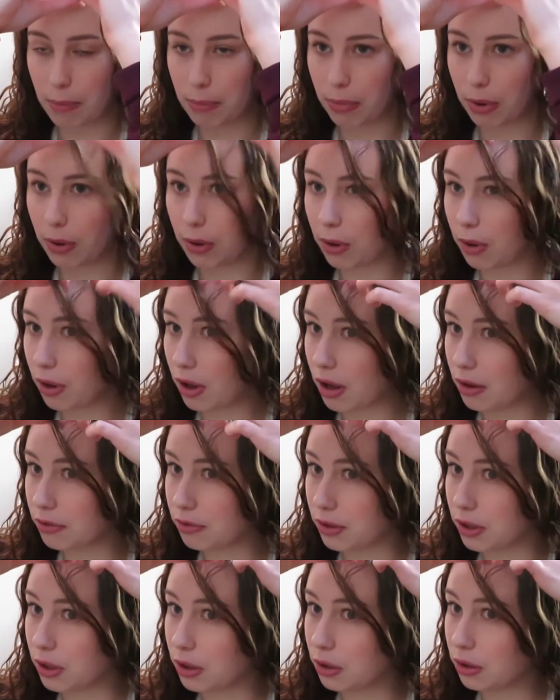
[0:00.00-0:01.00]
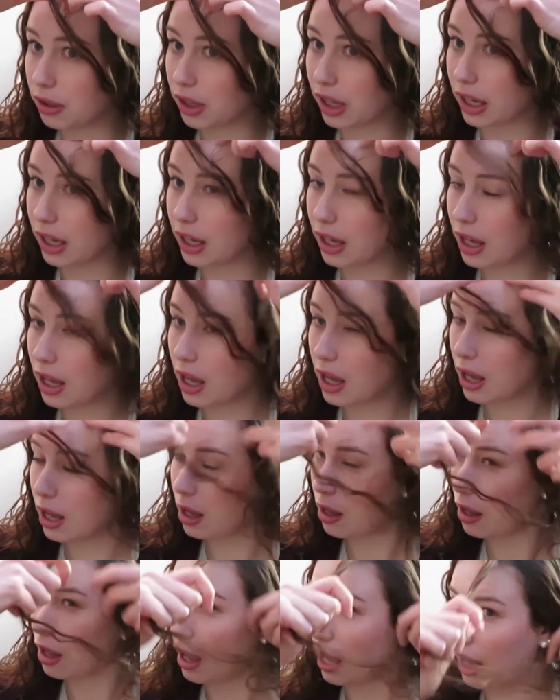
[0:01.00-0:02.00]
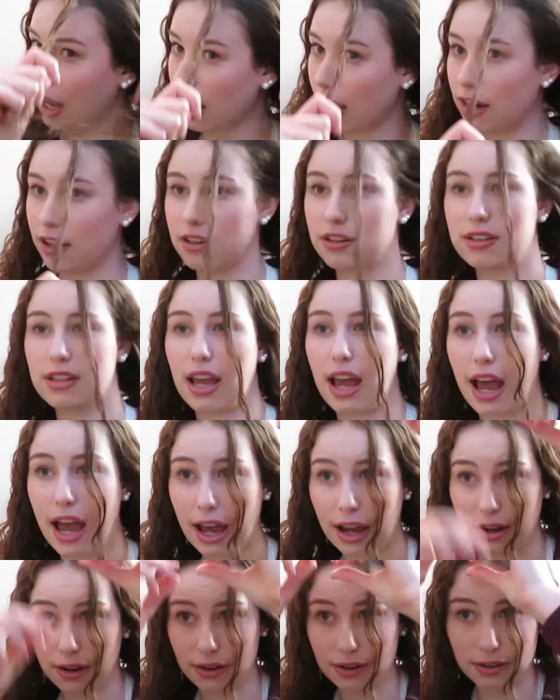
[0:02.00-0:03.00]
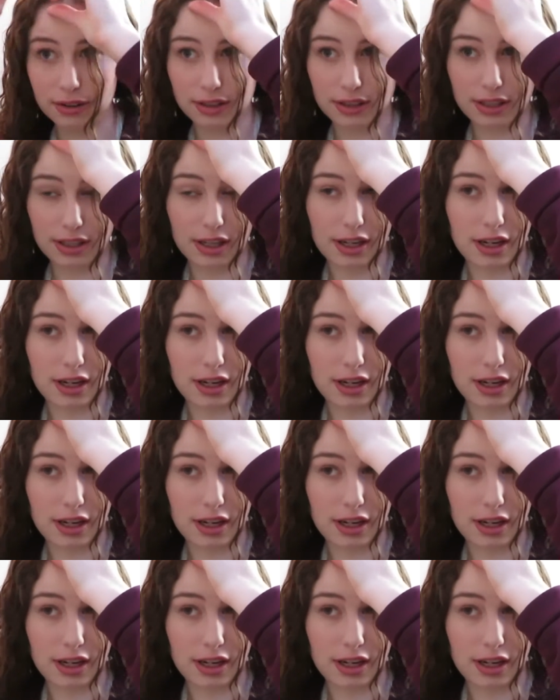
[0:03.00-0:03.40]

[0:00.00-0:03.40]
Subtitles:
pull a few hairs out